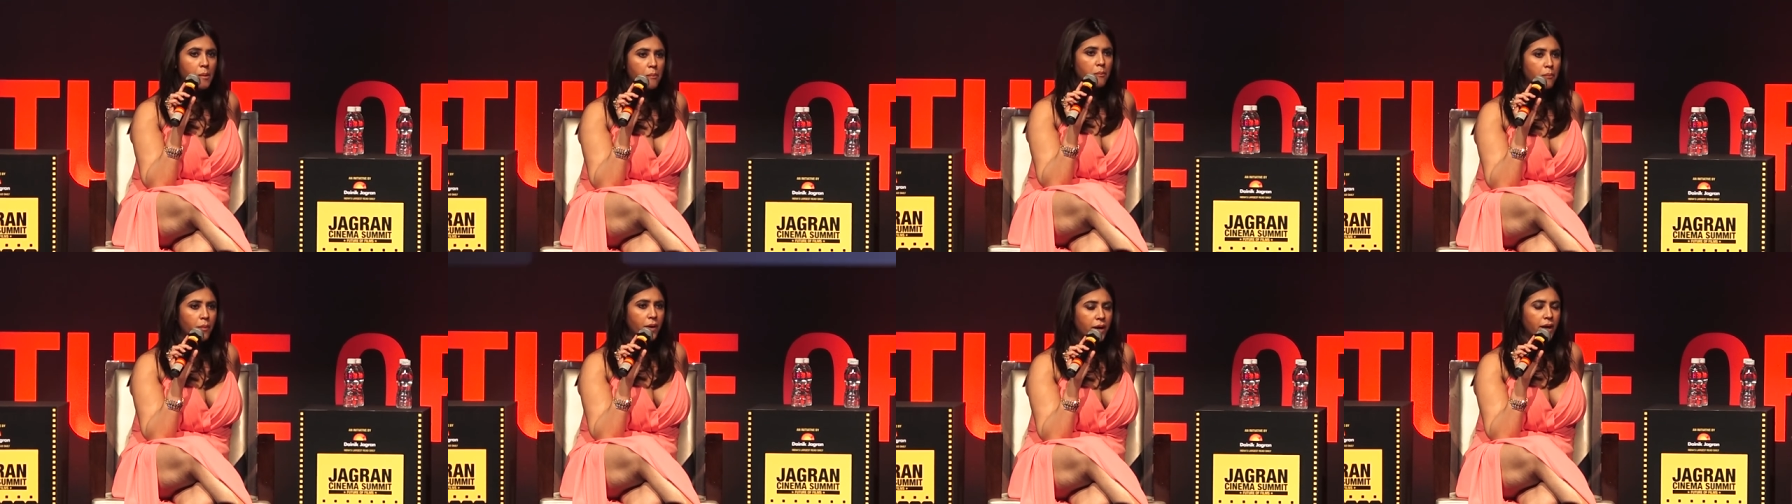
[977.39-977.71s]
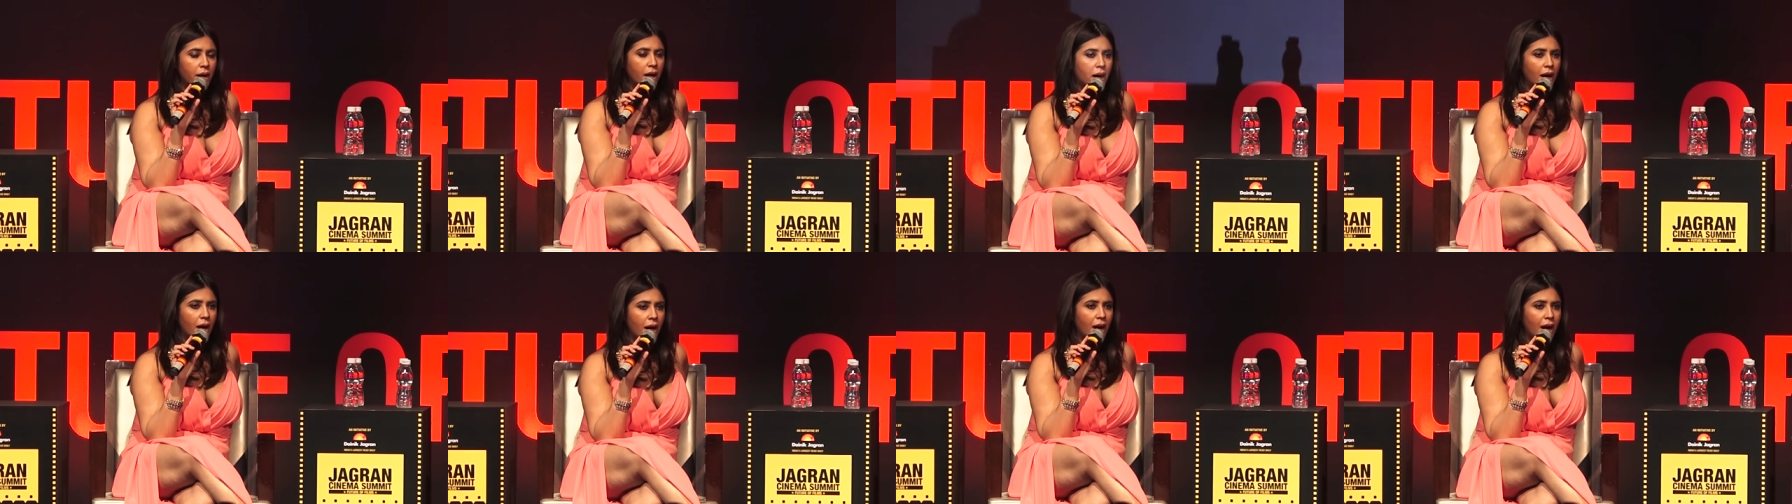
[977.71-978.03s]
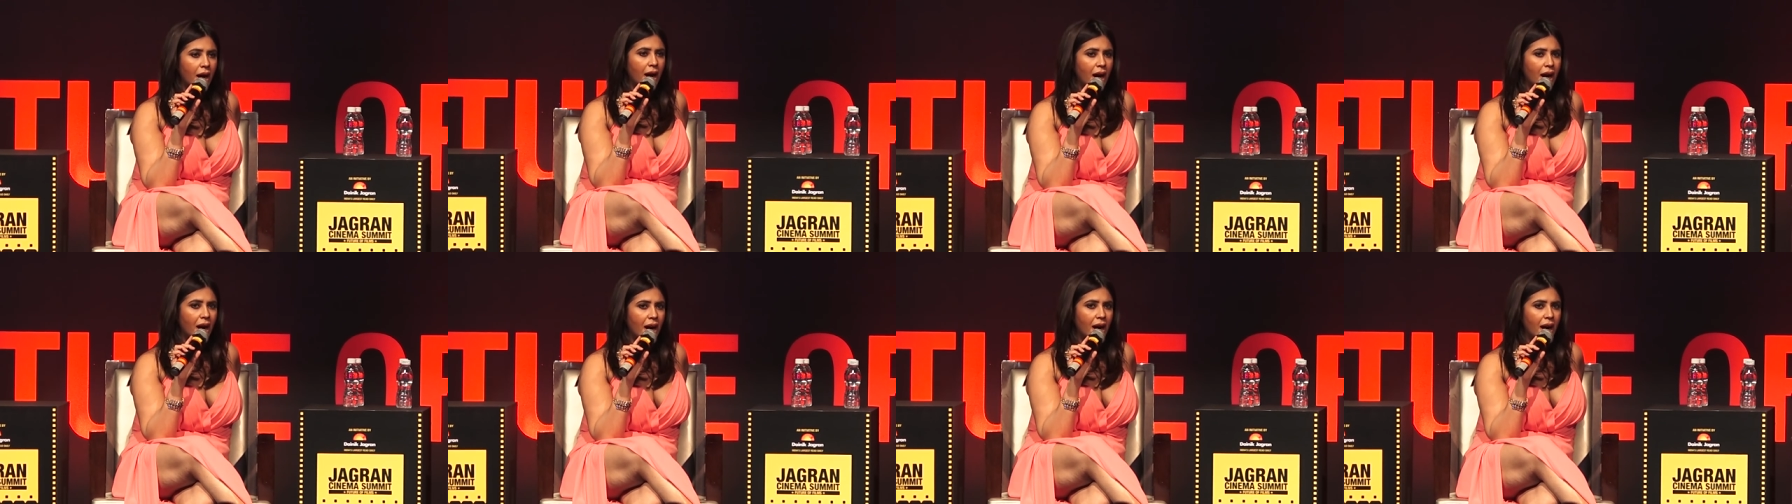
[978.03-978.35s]
Mm. But
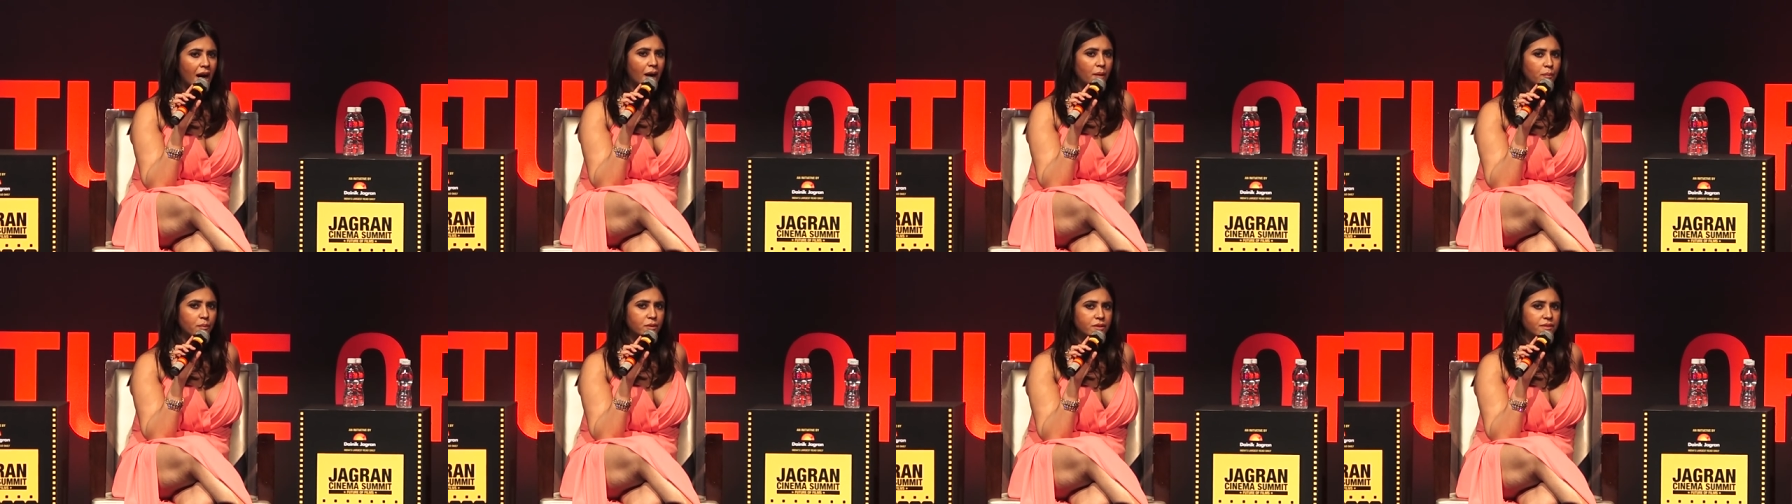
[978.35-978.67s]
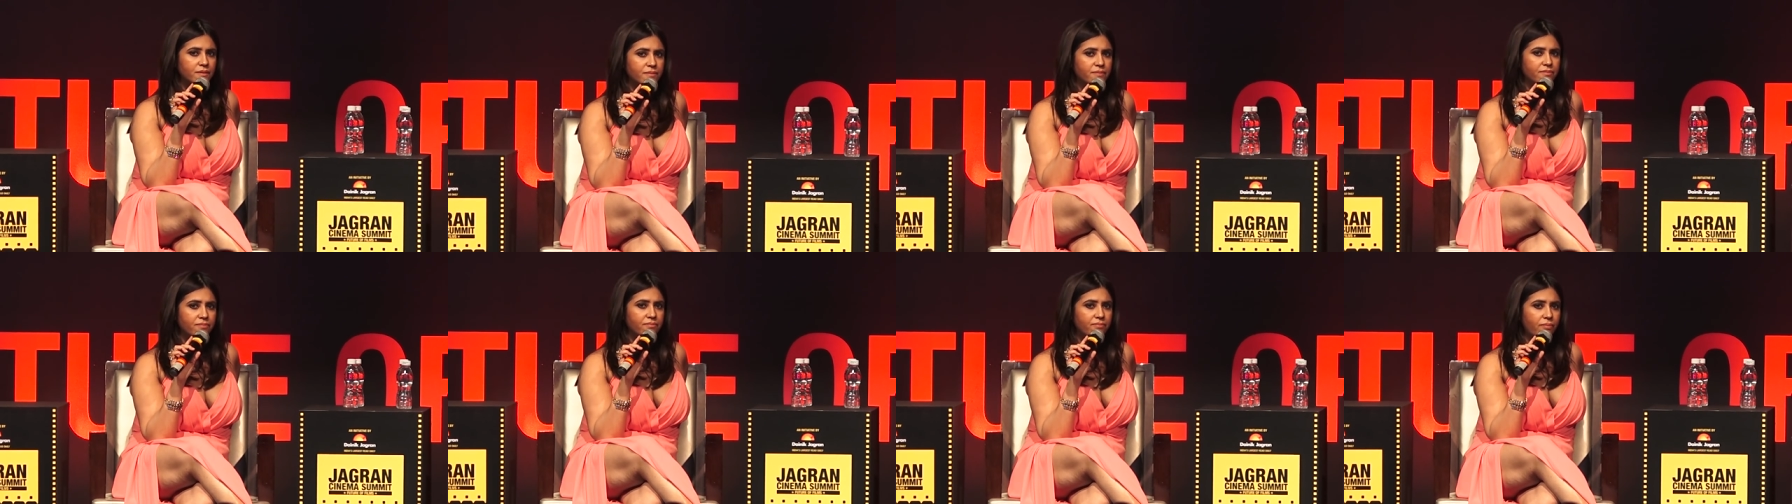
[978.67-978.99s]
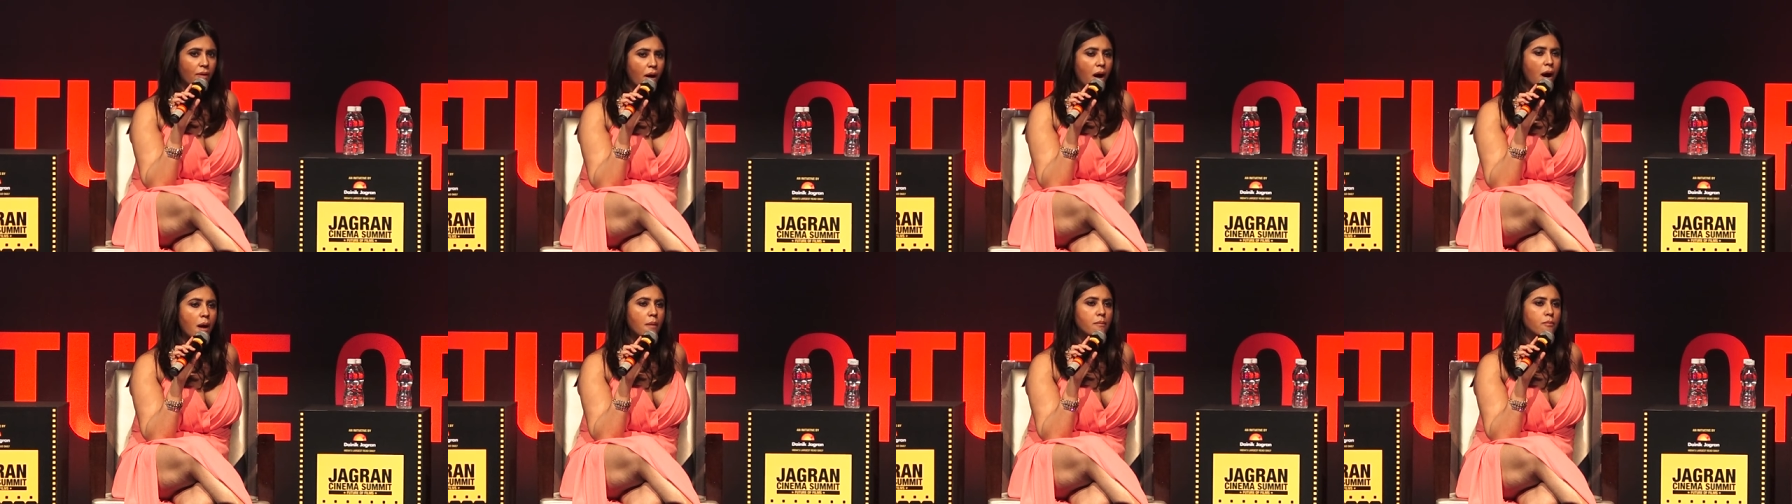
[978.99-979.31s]
I was
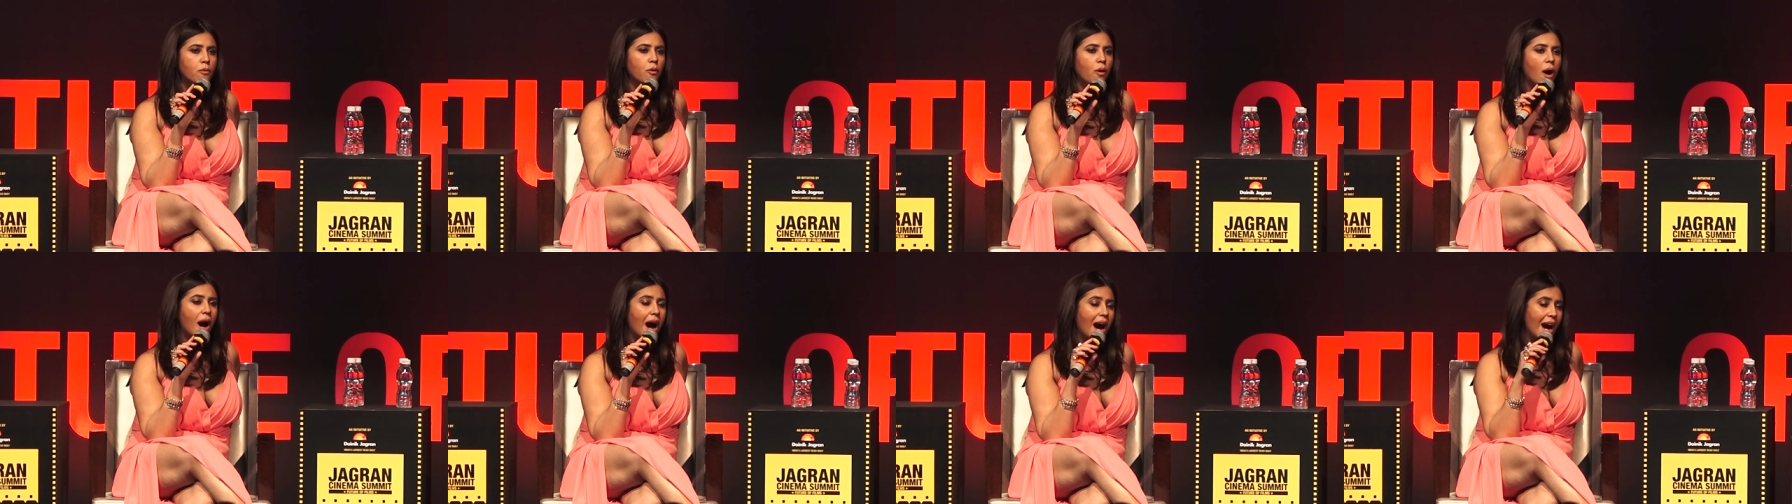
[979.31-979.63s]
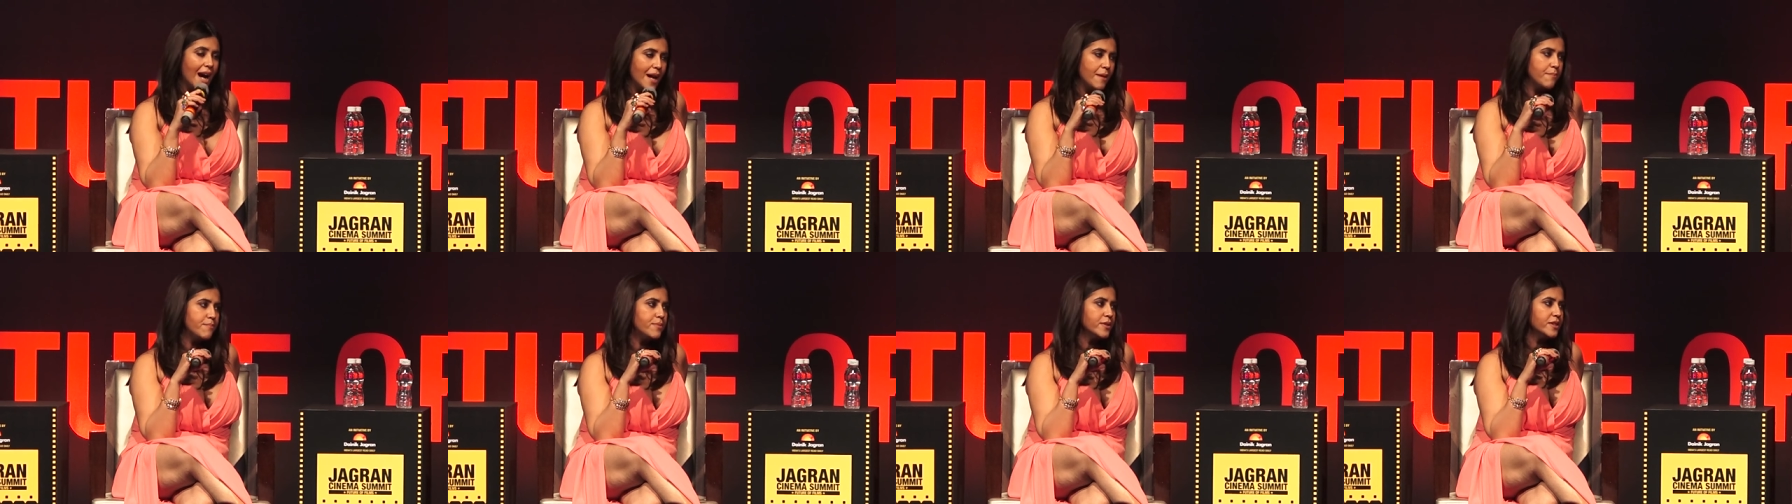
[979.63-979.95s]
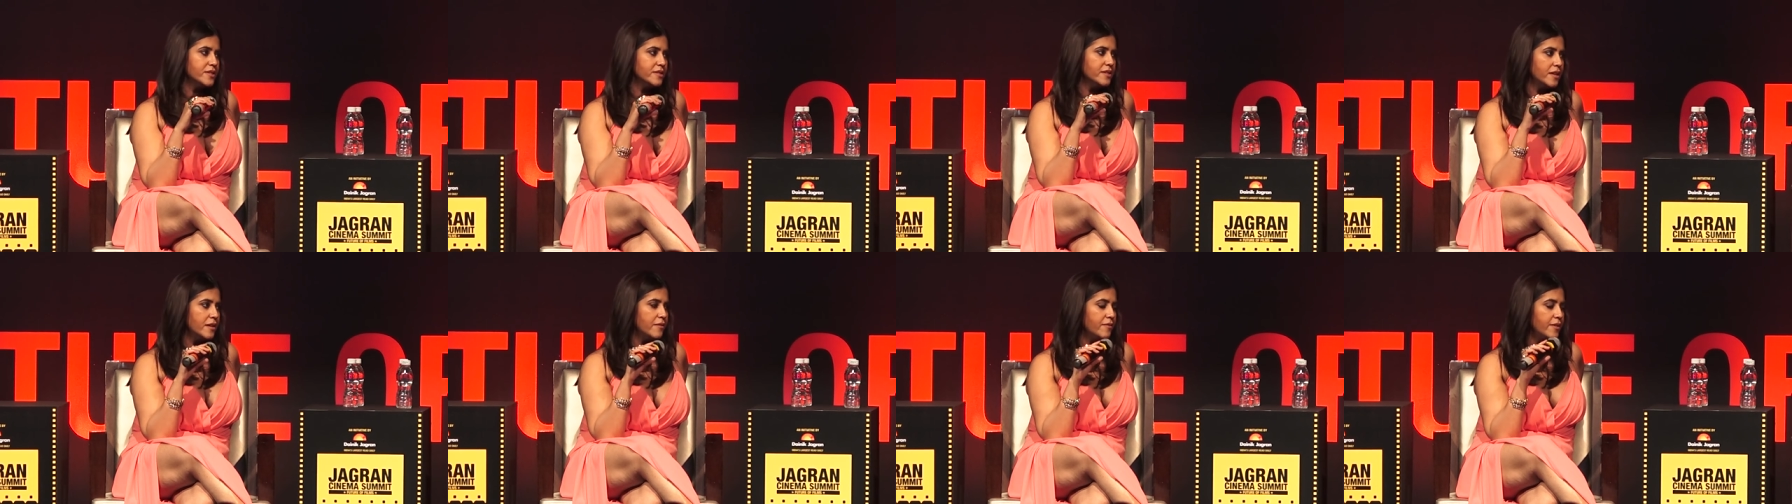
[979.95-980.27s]
far more, I
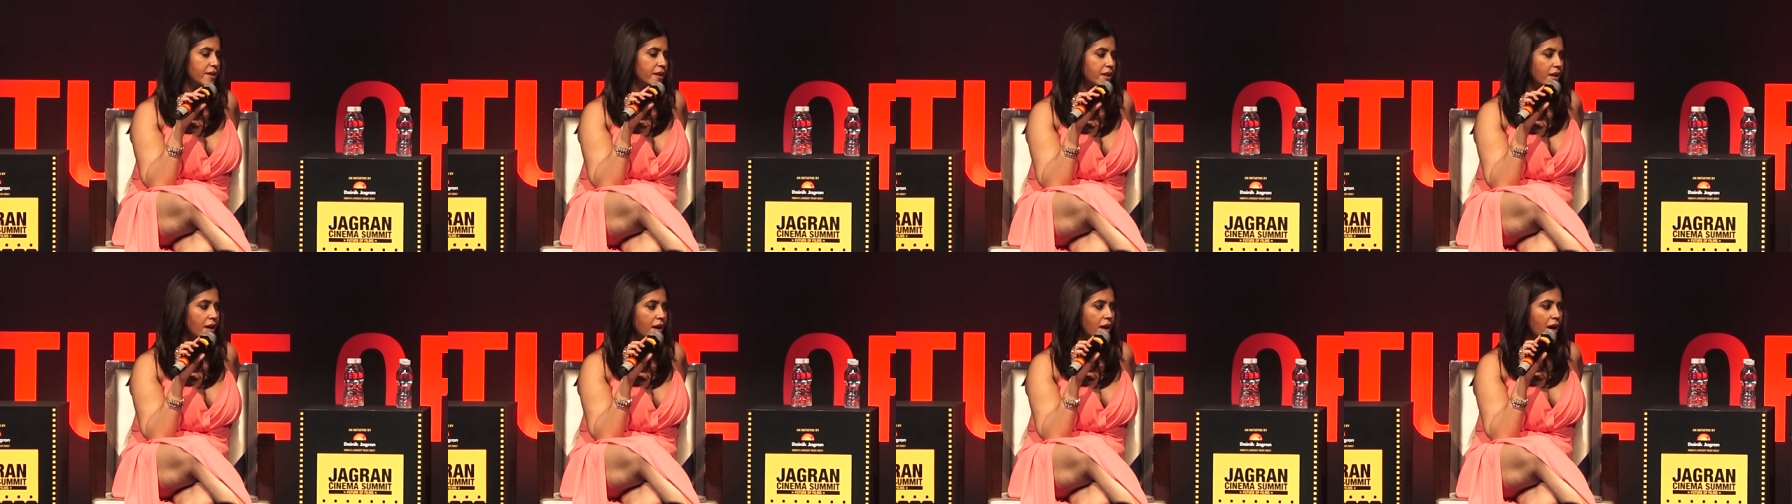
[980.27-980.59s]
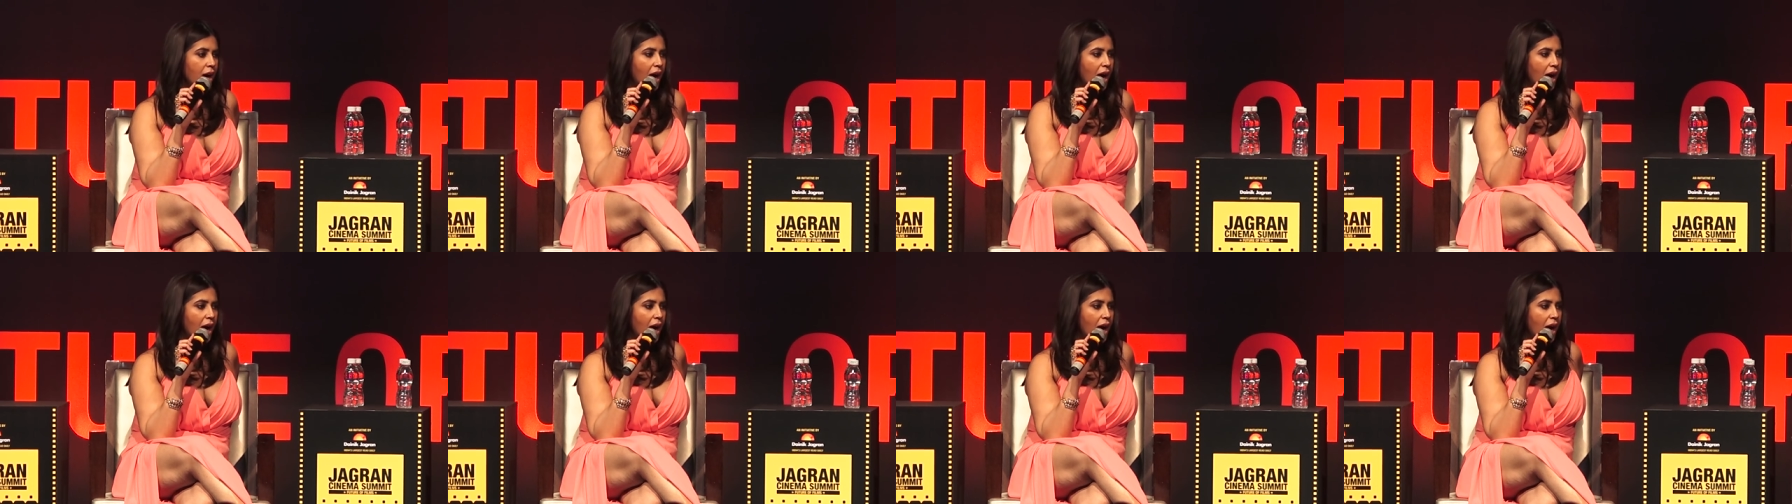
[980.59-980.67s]
personally feel,